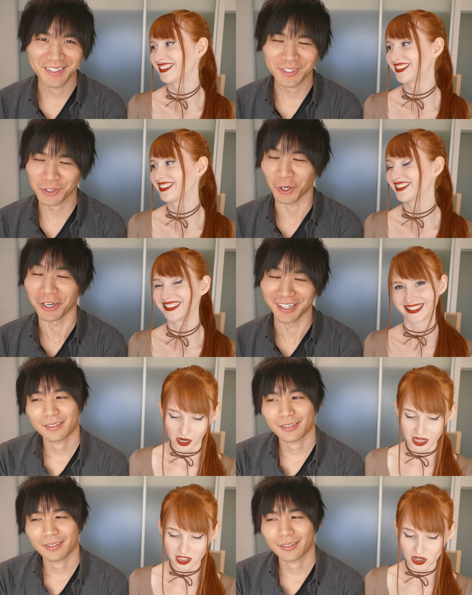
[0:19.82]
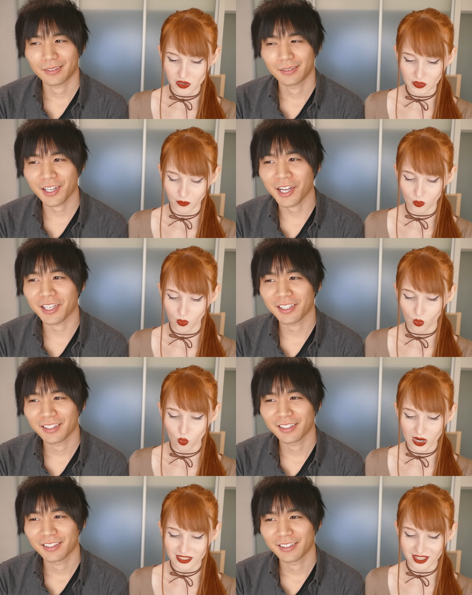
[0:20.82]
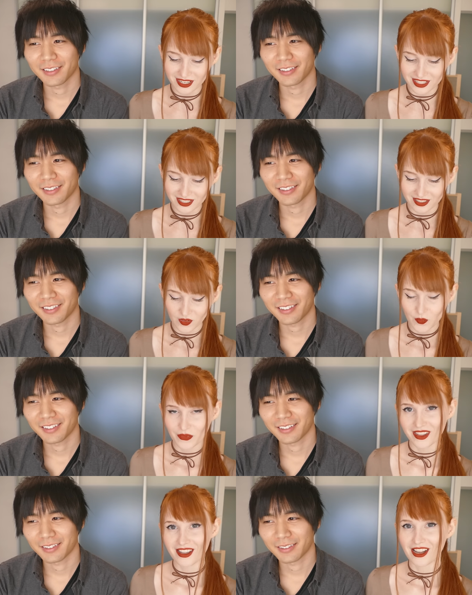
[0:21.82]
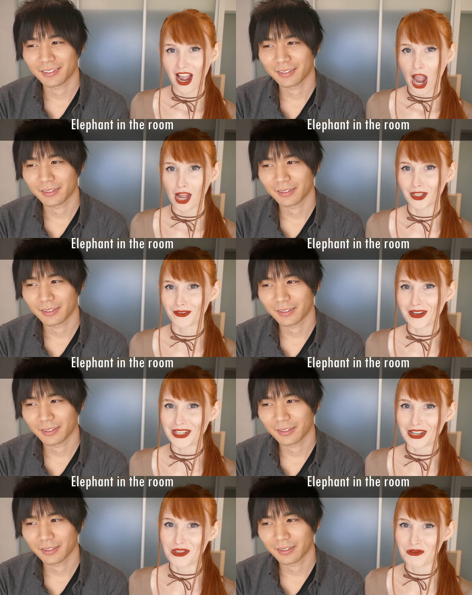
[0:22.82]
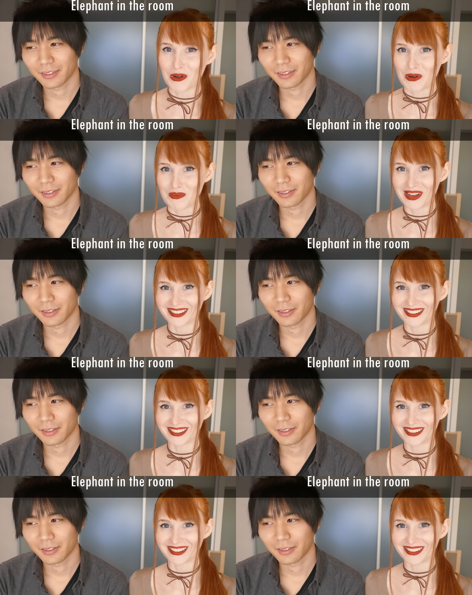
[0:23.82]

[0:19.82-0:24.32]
Speaker 1: sure. Alright, Jun. All right. What does elephant in the room